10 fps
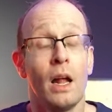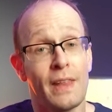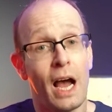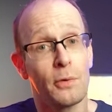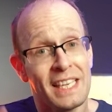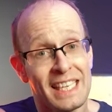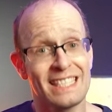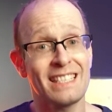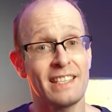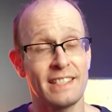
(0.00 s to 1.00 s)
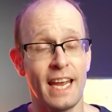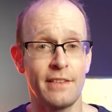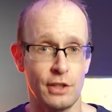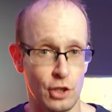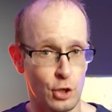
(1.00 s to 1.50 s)
Now, that isn't to say
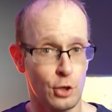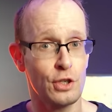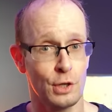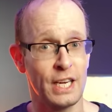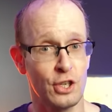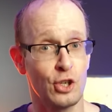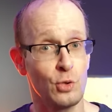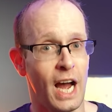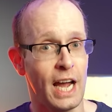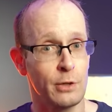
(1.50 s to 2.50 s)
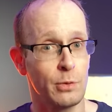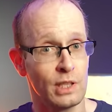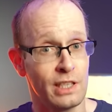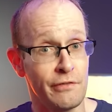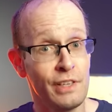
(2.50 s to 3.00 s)
that you shouldn't try to shoot high
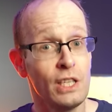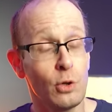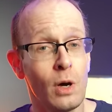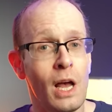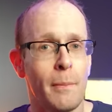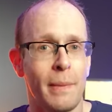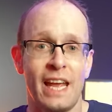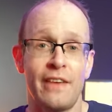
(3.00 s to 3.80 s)
quality video, but